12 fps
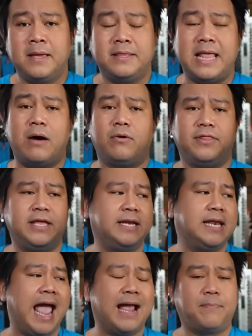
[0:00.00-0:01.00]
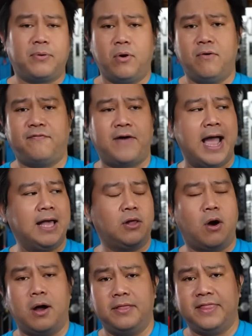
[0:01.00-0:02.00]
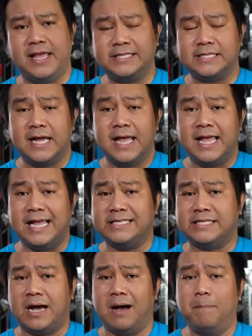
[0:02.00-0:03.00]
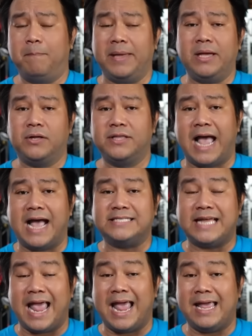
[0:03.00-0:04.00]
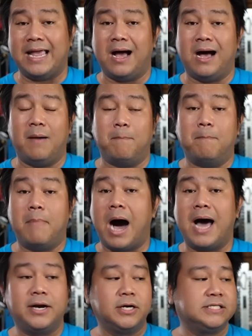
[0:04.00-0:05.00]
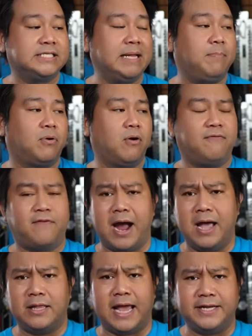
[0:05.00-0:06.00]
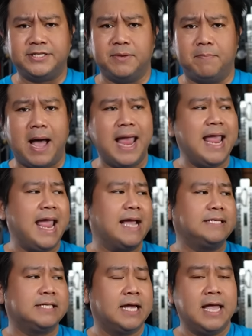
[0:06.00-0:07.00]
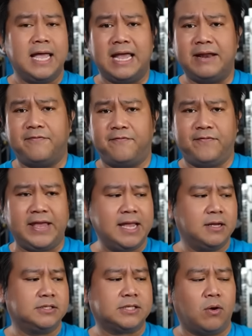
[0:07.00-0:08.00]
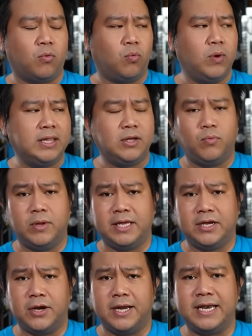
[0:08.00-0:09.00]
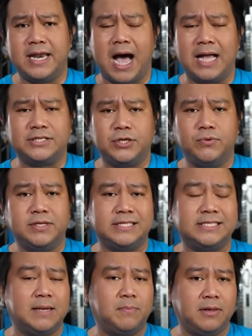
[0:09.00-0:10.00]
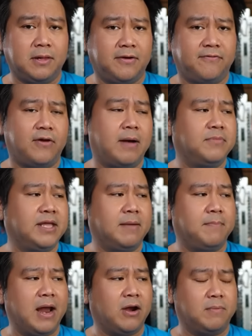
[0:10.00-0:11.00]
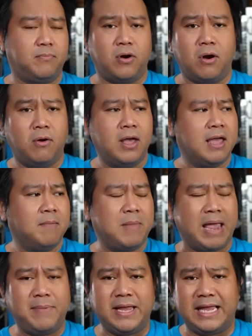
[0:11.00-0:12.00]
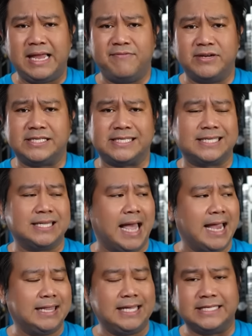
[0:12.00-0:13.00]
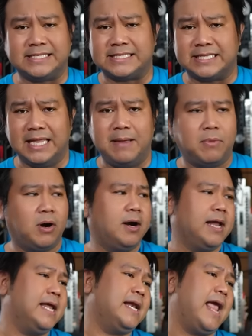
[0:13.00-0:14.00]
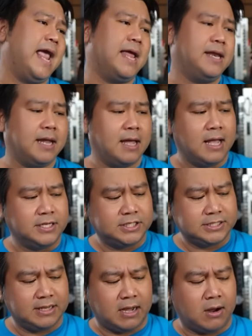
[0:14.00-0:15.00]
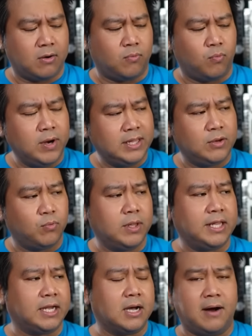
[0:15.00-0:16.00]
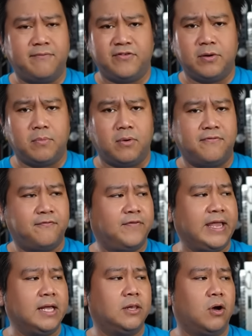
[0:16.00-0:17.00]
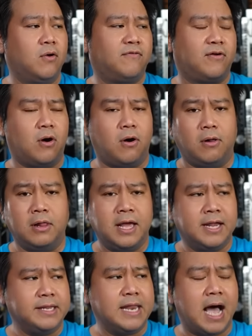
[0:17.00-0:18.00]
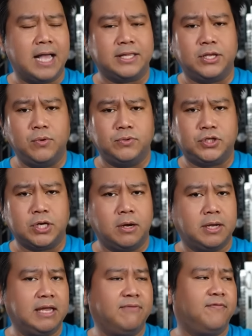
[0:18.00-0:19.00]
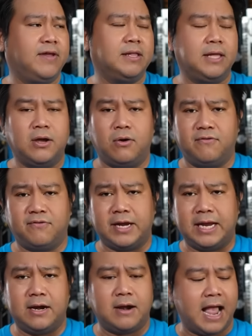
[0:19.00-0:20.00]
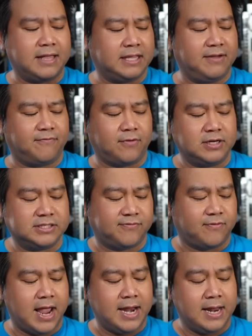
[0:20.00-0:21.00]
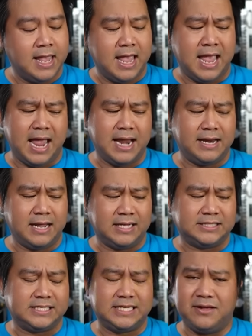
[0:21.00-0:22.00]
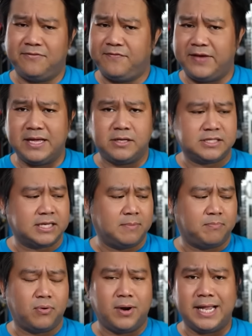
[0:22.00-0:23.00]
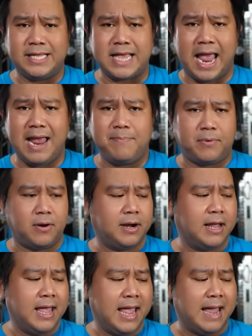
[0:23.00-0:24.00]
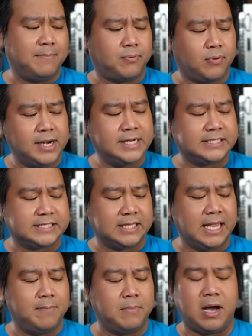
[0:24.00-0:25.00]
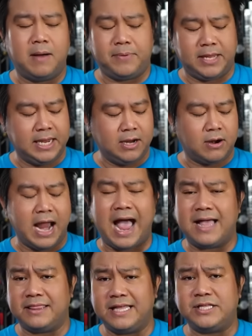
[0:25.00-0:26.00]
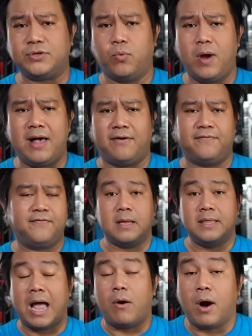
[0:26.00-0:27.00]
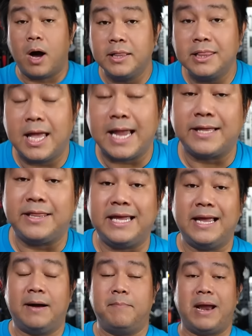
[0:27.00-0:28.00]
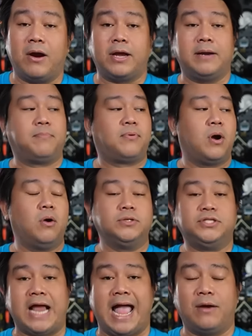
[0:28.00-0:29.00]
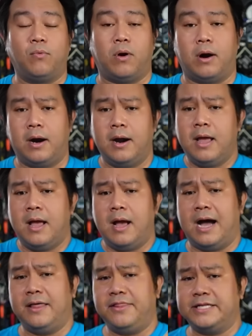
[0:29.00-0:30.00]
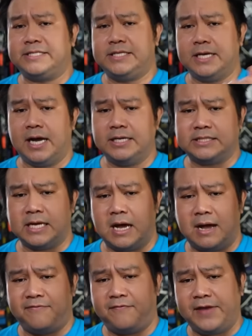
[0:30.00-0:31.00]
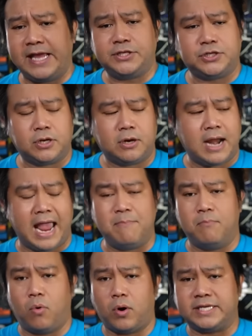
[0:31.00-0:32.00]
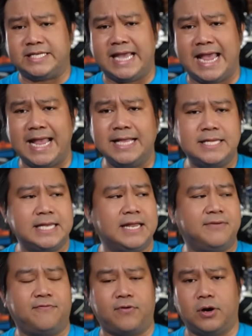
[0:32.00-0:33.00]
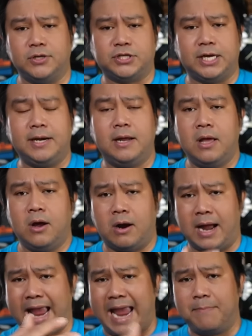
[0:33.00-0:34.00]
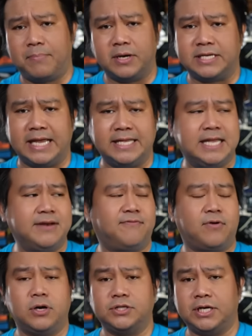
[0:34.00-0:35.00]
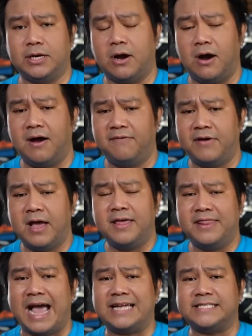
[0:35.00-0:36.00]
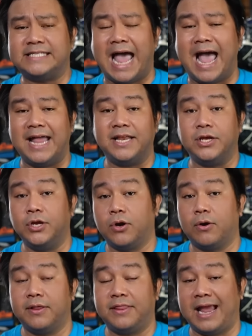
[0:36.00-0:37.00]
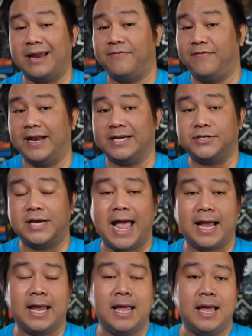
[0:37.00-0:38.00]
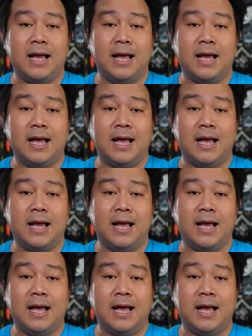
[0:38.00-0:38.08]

Now, the neck profile on this is billed as a modern C profile, and to my hands, it feels really good, not too dissimilar from the American Pro, maybe even slightly slimmer in hand. Just a really comfortable feel overall, not too chunky feeling over here at the first fret, and it still feels pretty tapered and pretty slim up here at the 12th. Now, unlike the American Pro Jaguar, this does feature a more tinted version, amber tinted version of that satin urethane finish neck.